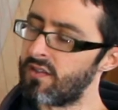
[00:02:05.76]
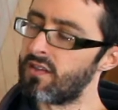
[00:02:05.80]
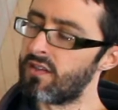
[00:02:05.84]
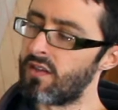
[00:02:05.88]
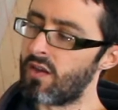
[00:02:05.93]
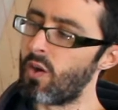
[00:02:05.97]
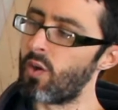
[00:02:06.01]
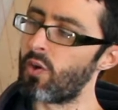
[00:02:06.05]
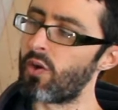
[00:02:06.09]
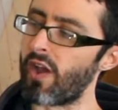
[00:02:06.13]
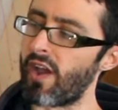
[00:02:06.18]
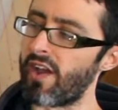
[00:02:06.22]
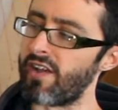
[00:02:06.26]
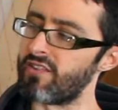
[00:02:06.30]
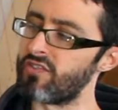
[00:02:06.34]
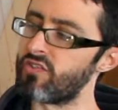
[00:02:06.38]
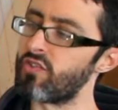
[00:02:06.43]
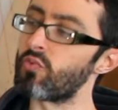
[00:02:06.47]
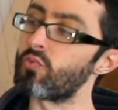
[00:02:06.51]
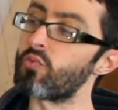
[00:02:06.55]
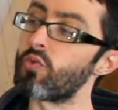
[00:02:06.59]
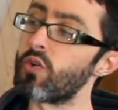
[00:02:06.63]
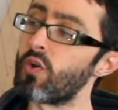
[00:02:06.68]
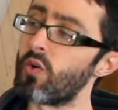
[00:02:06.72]
Okay,
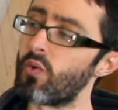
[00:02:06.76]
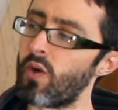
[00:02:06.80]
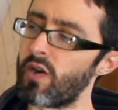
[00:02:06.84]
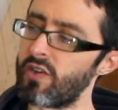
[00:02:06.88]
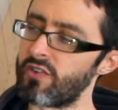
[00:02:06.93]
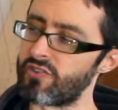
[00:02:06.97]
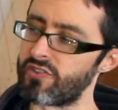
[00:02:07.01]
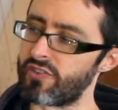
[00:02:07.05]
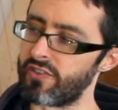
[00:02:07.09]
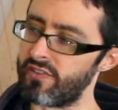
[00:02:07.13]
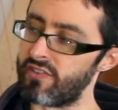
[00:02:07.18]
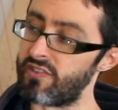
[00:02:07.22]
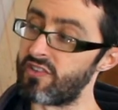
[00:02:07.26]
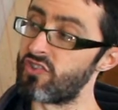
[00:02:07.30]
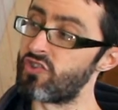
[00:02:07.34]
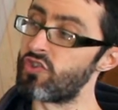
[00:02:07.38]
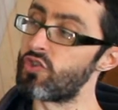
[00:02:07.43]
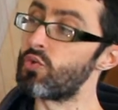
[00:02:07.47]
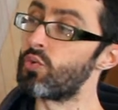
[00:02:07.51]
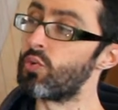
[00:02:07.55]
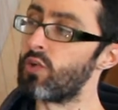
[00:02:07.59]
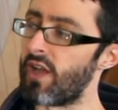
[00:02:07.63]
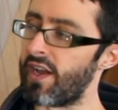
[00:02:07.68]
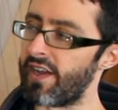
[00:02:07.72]
so real question, did
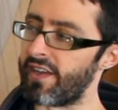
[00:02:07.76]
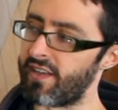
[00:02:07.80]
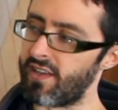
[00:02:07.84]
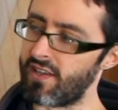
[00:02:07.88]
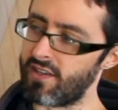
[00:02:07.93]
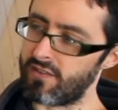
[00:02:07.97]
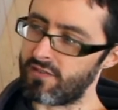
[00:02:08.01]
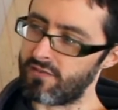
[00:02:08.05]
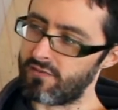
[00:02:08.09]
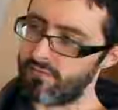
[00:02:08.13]
you like it?